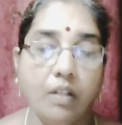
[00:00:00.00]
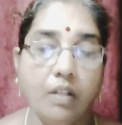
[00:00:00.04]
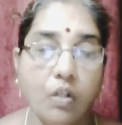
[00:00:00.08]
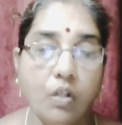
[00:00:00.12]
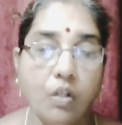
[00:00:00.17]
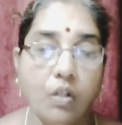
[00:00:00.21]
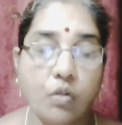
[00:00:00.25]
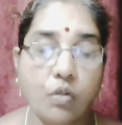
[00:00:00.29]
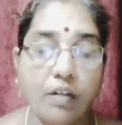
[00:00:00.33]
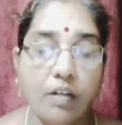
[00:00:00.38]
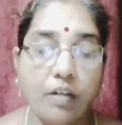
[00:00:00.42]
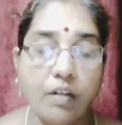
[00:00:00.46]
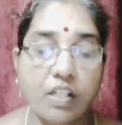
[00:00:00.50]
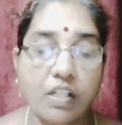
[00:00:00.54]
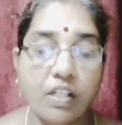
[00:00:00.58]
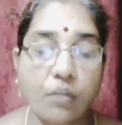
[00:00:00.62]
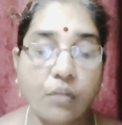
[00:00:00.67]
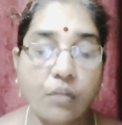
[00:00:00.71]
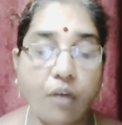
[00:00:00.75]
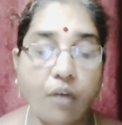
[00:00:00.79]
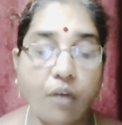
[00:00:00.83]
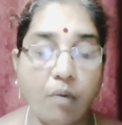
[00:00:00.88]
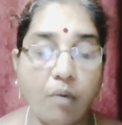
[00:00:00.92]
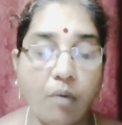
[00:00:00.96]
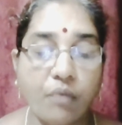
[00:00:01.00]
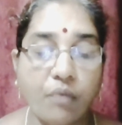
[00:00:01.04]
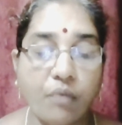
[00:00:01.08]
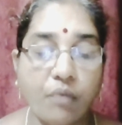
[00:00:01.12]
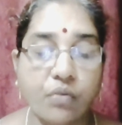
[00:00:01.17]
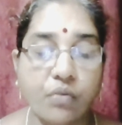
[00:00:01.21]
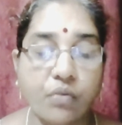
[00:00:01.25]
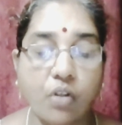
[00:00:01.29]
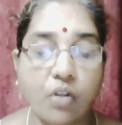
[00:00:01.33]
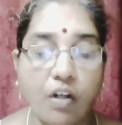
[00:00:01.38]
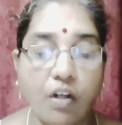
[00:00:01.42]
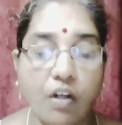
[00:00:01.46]
So it is a form of
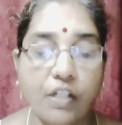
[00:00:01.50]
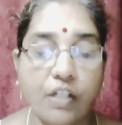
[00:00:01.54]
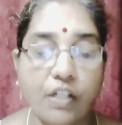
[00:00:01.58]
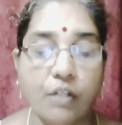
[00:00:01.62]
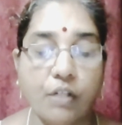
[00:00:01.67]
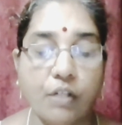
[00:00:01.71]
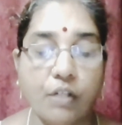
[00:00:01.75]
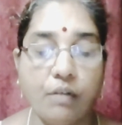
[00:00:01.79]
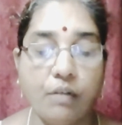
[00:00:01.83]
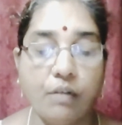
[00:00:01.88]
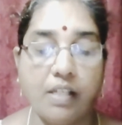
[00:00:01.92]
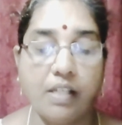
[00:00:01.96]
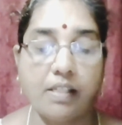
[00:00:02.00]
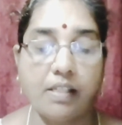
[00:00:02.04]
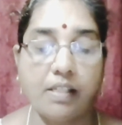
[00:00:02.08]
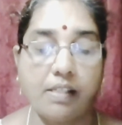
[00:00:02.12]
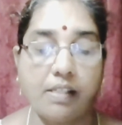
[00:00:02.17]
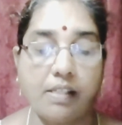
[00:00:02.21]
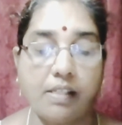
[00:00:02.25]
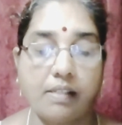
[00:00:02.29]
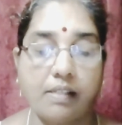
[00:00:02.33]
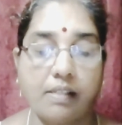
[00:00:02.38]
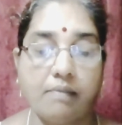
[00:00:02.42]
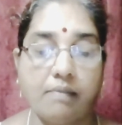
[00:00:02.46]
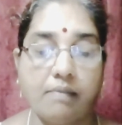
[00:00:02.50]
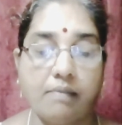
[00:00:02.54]
solitude, he says.